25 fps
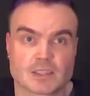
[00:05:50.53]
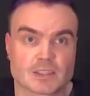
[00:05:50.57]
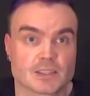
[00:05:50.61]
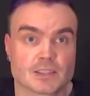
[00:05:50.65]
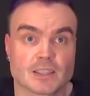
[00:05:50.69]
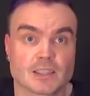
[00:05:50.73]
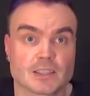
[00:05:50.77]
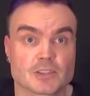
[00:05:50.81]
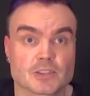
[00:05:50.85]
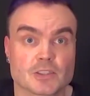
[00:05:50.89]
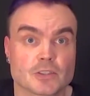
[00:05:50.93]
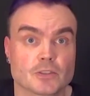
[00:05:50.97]

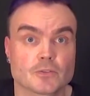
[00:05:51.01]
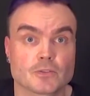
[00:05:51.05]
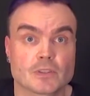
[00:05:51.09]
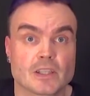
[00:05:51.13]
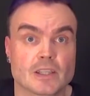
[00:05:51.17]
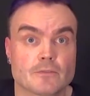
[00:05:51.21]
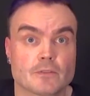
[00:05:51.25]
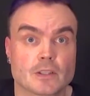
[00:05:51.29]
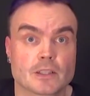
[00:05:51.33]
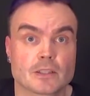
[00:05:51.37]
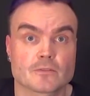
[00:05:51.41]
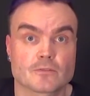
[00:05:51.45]
It's not so
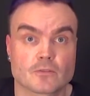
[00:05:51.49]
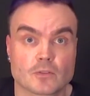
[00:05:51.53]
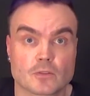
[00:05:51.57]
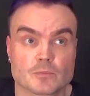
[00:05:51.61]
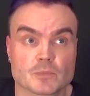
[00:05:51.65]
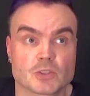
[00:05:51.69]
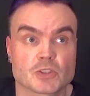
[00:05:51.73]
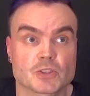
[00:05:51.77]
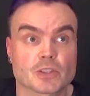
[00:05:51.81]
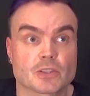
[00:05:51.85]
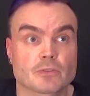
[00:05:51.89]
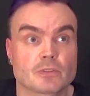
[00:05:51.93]
different
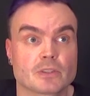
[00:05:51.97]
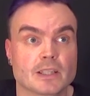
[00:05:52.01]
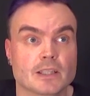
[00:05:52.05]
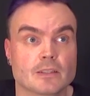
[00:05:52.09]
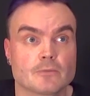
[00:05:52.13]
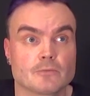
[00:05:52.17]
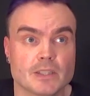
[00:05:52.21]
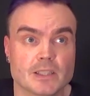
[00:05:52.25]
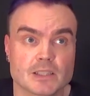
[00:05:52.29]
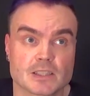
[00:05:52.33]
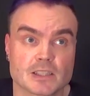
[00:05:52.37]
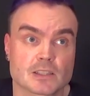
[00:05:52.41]
from the
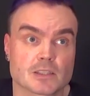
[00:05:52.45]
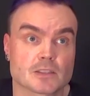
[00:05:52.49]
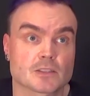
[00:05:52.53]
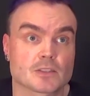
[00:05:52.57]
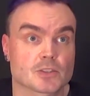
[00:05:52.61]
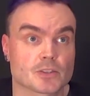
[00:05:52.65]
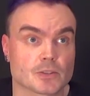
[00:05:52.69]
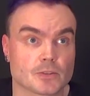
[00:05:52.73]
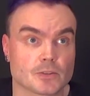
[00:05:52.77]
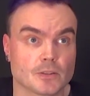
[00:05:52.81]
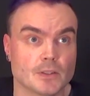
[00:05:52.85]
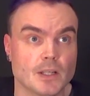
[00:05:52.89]
screen we just
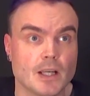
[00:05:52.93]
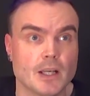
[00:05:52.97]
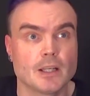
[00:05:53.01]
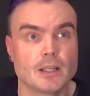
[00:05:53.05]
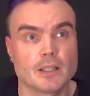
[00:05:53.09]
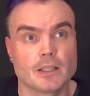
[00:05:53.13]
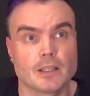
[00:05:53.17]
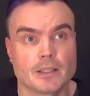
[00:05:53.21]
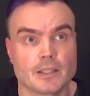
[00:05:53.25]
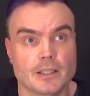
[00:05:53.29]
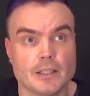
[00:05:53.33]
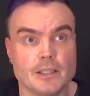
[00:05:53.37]
saw.
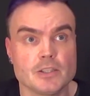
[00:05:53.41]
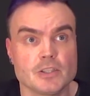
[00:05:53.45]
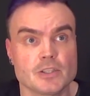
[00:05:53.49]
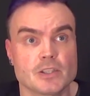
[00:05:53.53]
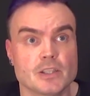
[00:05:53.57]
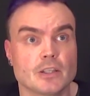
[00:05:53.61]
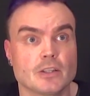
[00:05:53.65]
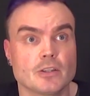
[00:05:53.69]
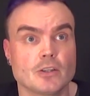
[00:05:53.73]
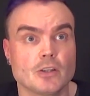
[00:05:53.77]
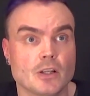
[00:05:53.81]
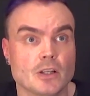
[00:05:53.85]

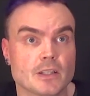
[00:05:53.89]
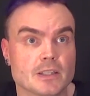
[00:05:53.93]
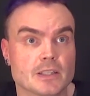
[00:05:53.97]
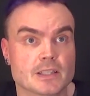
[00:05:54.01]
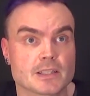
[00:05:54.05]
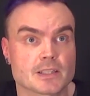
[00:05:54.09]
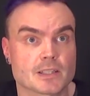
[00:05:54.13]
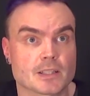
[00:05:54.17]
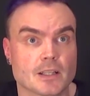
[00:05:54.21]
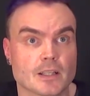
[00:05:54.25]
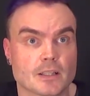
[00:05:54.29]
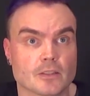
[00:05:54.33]
Here's the early
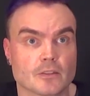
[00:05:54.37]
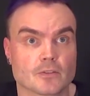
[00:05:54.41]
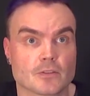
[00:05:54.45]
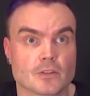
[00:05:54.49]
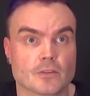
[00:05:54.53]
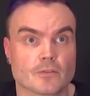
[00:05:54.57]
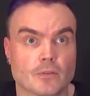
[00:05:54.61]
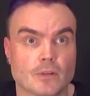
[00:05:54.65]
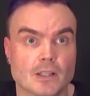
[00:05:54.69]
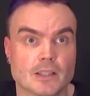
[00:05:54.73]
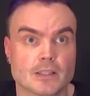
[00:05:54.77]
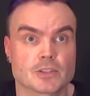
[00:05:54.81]
design
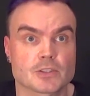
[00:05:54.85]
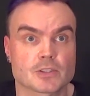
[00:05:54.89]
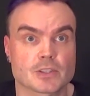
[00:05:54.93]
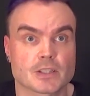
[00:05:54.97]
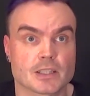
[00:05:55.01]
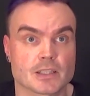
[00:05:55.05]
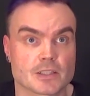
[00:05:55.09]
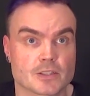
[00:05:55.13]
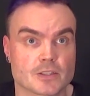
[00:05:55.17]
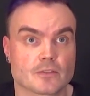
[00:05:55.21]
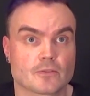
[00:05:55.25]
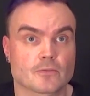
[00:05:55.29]
of the fire
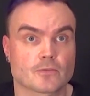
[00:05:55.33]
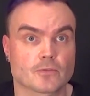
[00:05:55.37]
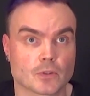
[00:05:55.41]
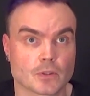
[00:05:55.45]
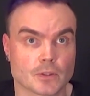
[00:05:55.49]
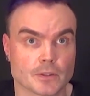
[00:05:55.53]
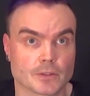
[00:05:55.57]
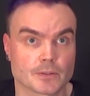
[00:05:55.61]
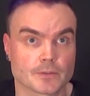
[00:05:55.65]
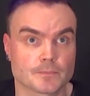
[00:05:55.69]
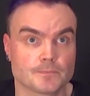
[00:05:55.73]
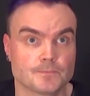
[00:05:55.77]
station
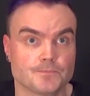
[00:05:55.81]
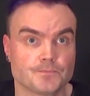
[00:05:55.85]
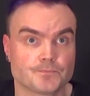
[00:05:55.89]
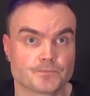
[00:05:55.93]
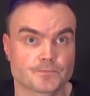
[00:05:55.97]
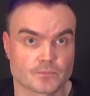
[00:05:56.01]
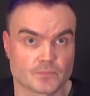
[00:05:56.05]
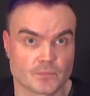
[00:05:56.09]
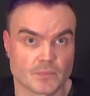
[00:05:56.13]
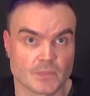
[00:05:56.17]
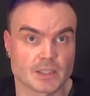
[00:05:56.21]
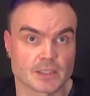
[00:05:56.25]
front.
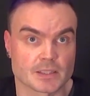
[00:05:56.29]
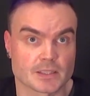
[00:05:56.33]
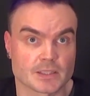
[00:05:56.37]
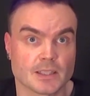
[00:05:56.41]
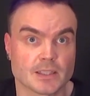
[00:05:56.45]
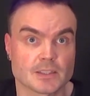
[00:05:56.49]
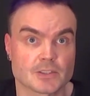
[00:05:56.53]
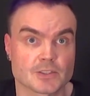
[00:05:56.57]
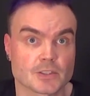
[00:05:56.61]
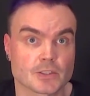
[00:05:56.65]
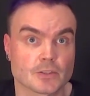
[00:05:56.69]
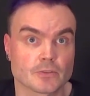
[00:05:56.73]
It's
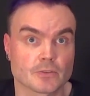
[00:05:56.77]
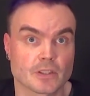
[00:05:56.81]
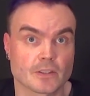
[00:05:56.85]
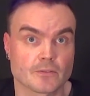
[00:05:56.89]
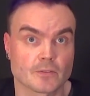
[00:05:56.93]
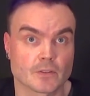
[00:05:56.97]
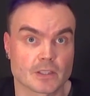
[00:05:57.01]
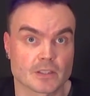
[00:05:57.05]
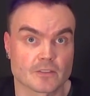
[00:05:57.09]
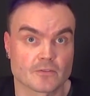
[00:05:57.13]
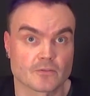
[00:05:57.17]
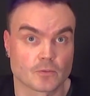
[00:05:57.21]
not so
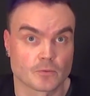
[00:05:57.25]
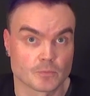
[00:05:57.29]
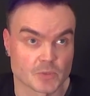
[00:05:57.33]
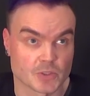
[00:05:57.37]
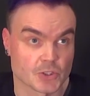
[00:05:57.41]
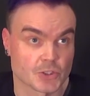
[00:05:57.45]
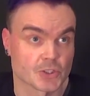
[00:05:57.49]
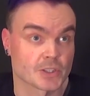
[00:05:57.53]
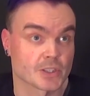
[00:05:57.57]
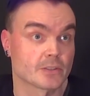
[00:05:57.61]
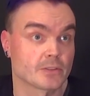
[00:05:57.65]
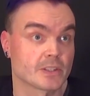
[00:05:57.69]
different
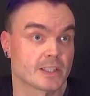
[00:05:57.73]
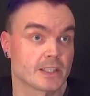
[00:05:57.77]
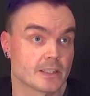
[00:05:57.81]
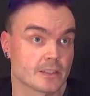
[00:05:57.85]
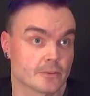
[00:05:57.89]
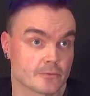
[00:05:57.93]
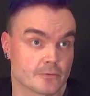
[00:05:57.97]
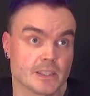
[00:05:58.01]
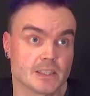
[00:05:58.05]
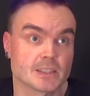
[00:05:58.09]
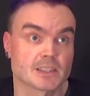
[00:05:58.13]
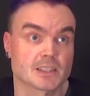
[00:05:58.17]
from the
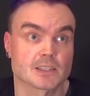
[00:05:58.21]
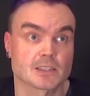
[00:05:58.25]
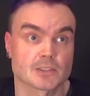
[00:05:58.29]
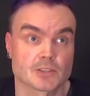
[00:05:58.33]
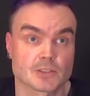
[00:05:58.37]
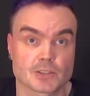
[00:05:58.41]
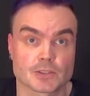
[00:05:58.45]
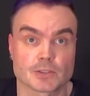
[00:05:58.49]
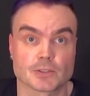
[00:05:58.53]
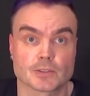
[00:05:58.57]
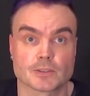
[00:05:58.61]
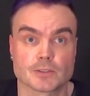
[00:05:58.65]
screen we
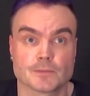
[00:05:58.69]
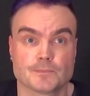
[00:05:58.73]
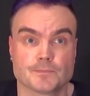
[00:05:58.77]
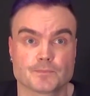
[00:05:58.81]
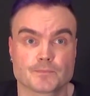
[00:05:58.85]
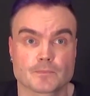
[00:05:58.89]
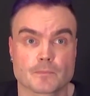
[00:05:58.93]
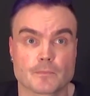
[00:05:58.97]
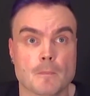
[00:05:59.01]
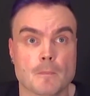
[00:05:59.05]
just saw.